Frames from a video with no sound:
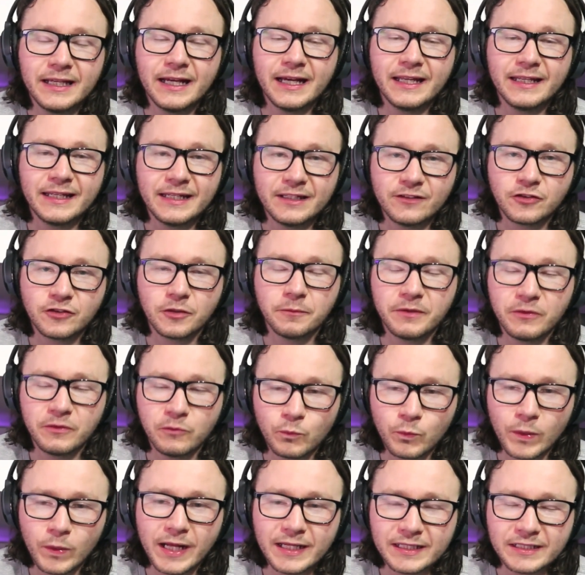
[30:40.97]
and it's going to be
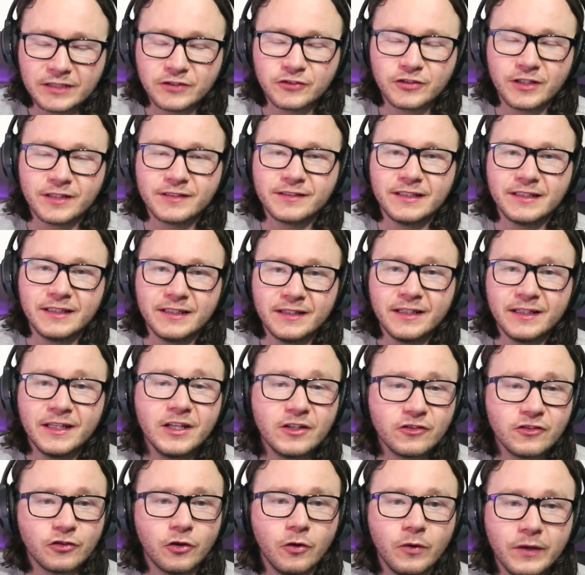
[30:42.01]
well interesting.
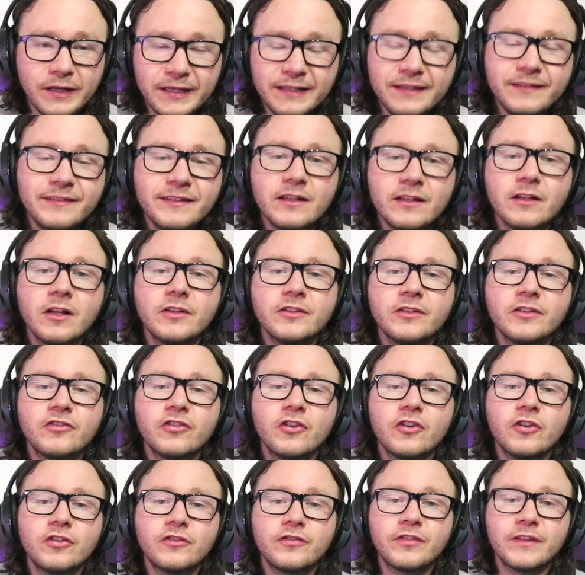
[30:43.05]
So he's still on the
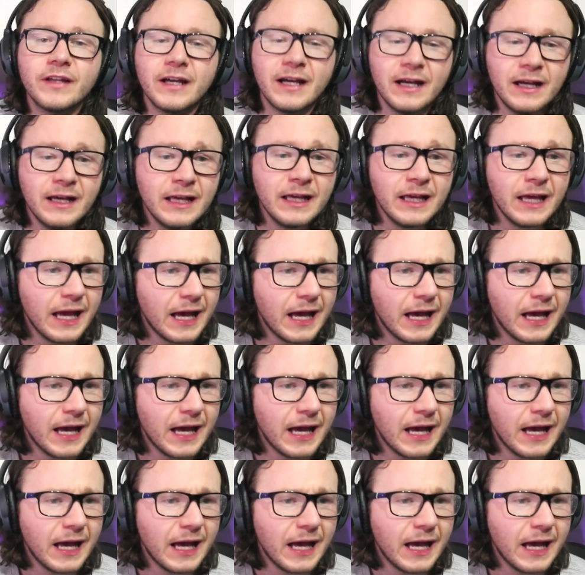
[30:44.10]
search for that.